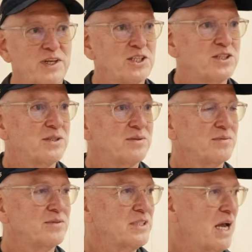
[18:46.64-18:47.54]
finished
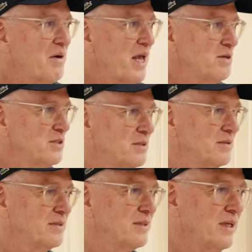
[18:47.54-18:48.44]
townhouse.
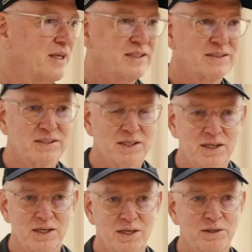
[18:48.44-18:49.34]
It's
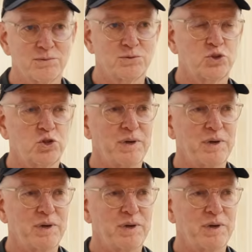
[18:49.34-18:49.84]
2